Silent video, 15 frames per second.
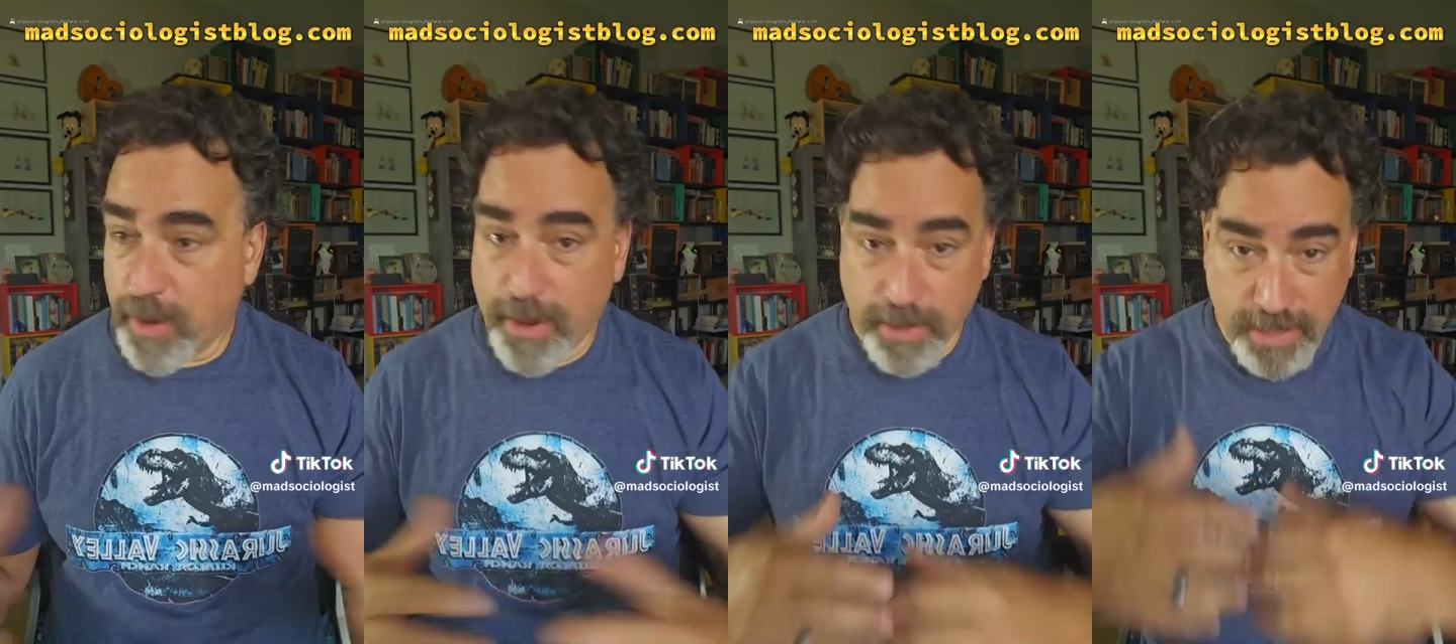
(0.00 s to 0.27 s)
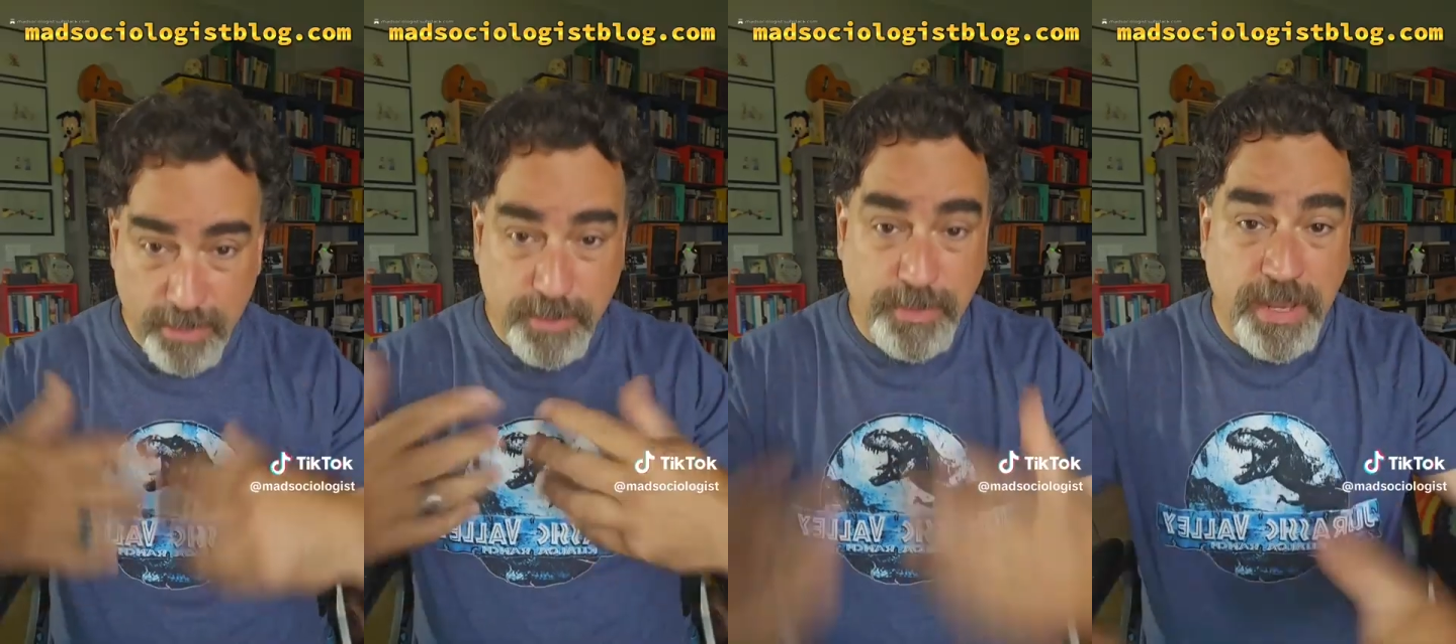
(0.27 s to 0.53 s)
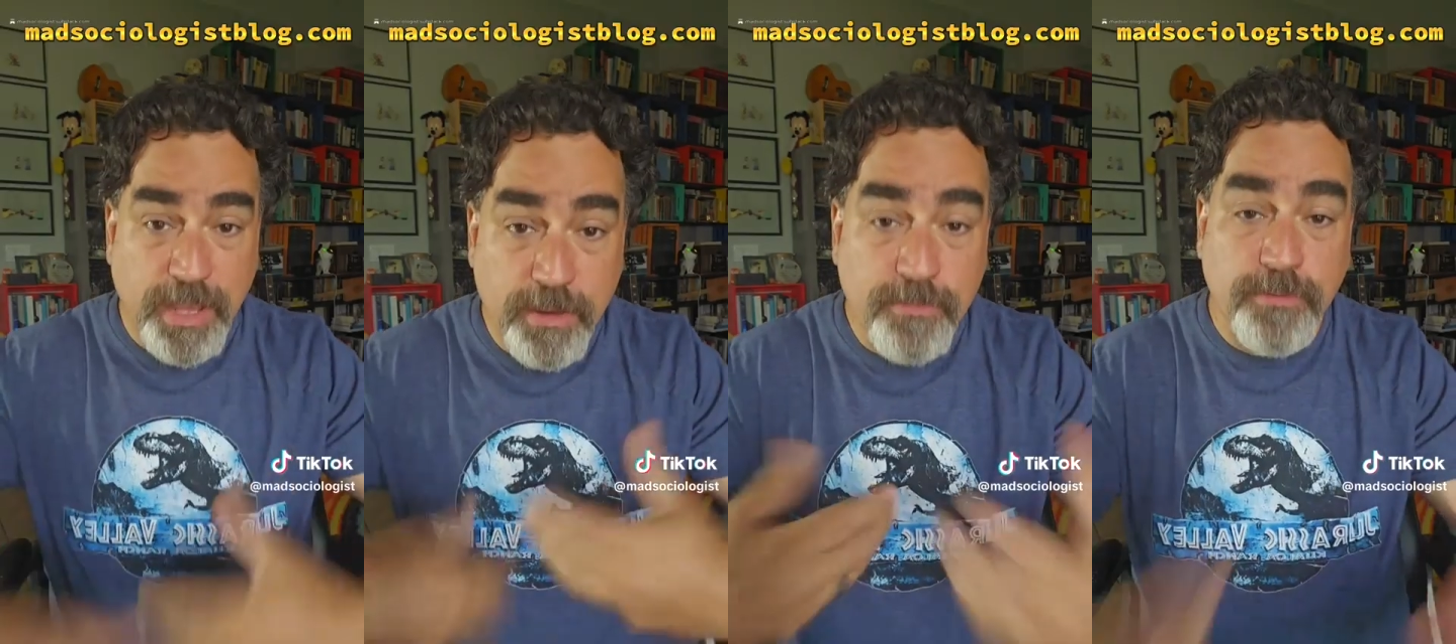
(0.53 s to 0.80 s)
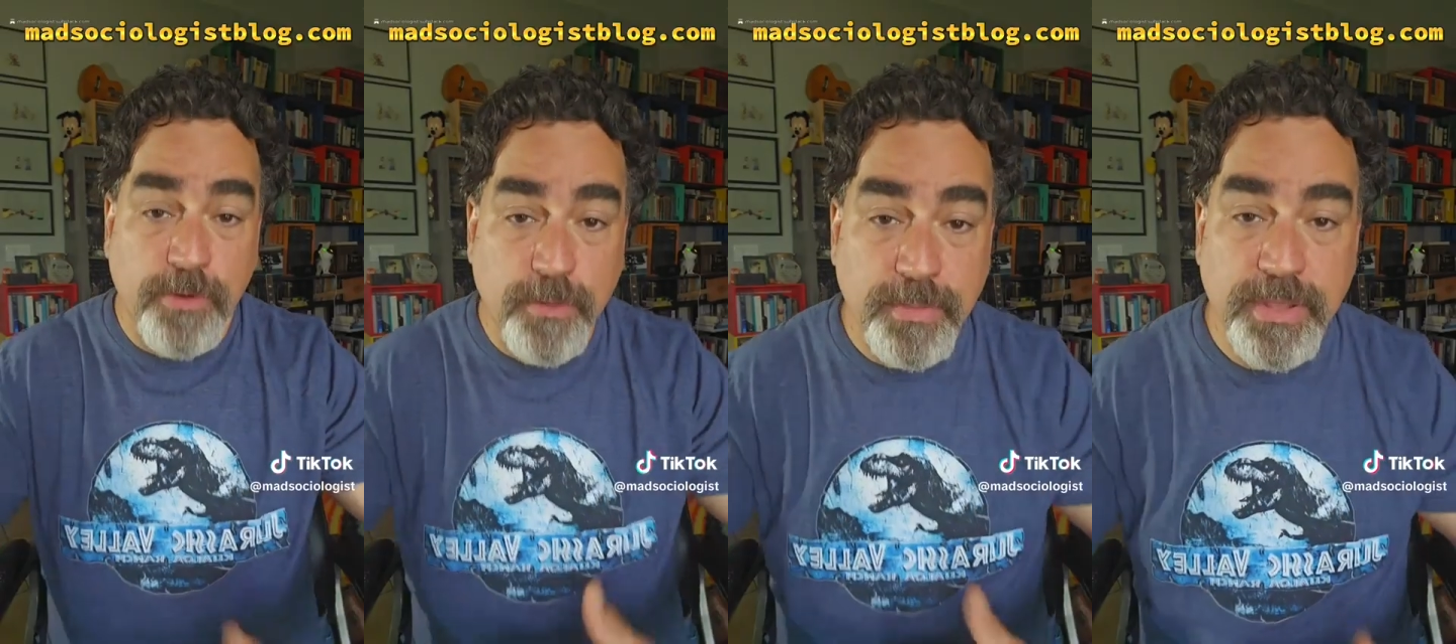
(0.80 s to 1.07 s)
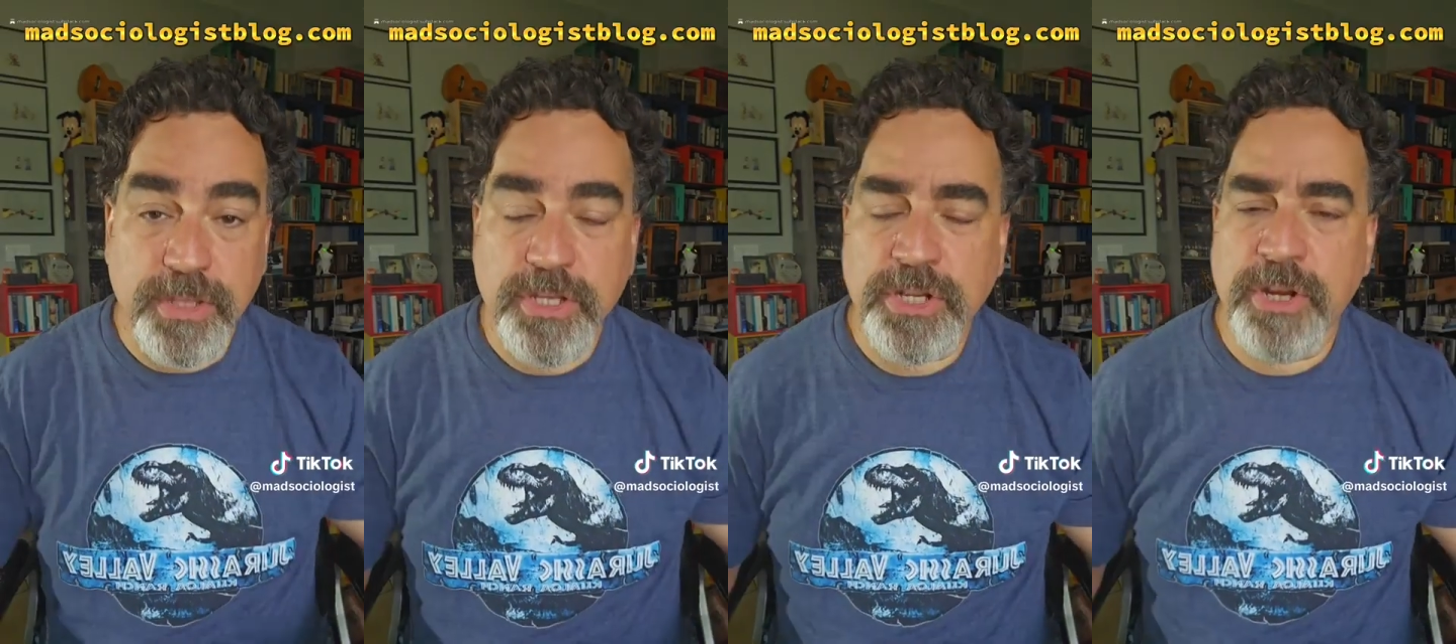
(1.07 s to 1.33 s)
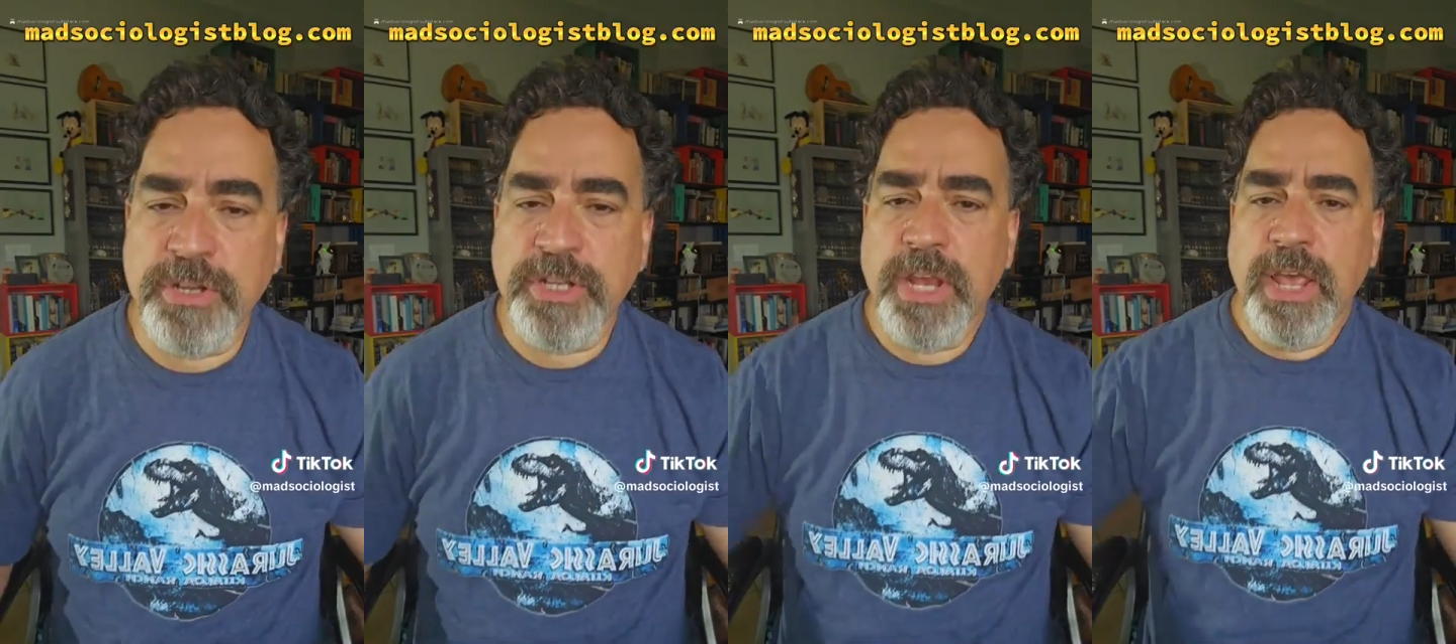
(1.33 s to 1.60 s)
while I was being confirmed in the
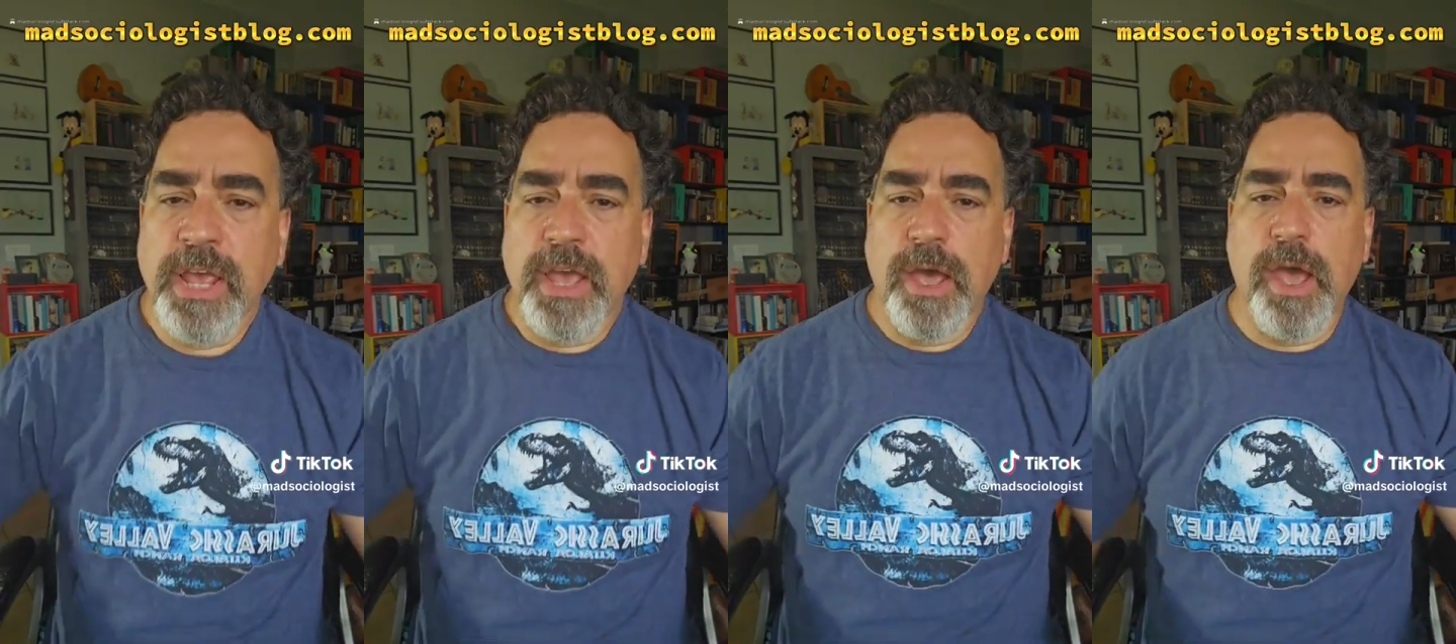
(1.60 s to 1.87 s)
church,